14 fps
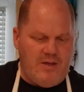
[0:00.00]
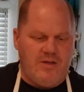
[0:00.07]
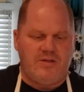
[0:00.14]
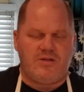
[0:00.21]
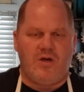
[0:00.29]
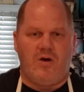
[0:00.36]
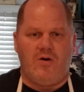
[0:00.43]

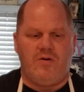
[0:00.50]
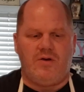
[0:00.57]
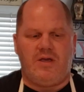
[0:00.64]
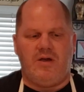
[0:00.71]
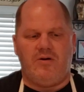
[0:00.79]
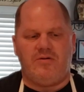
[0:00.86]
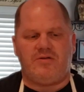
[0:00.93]
So
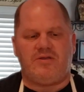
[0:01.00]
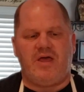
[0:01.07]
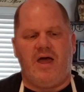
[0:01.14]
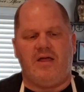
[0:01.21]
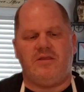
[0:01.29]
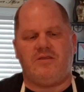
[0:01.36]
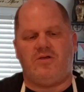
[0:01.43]
here's
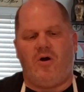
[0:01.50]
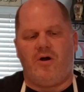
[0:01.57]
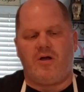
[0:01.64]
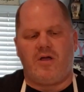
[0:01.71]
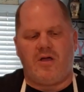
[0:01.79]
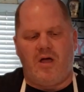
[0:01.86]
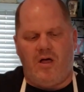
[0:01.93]
that dark
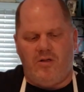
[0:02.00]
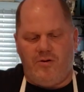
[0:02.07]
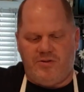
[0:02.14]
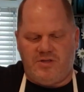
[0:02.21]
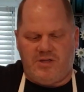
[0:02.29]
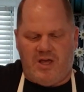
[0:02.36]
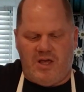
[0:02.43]
color
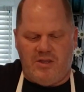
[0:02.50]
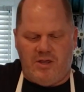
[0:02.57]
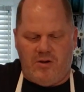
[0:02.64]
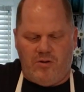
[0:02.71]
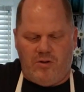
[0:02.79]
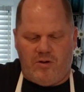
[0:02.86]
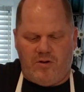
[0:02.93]
skin that
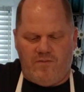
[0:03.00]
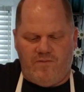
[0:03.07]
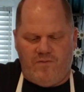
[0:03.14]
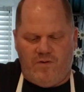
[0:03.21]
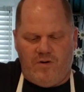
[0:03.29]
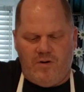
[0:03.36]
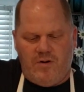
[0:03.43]
you're looking
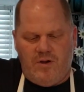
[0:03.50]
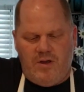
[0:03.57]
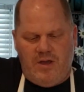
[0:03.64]
for.